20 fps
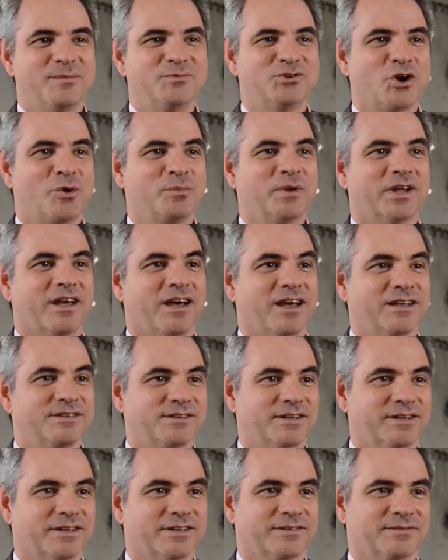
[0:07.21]
Joe
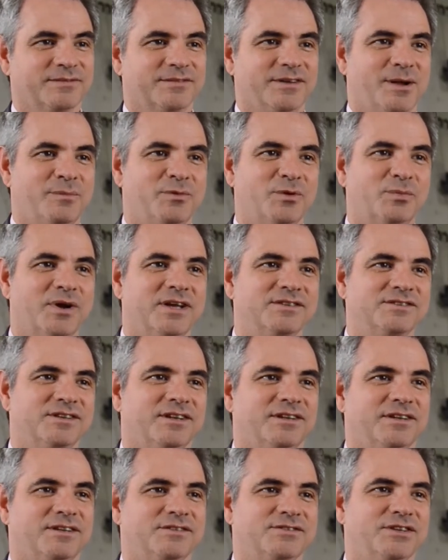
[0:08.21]
MacIsaac. I'm the
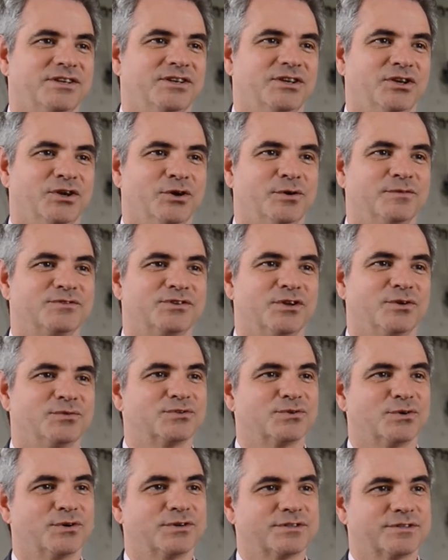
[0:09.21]
president and CEO of
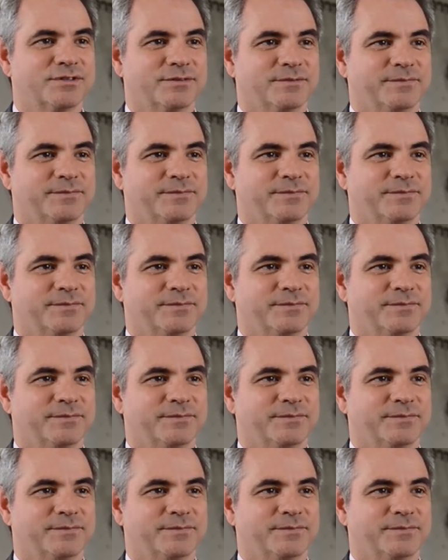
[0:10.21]
StoneSource.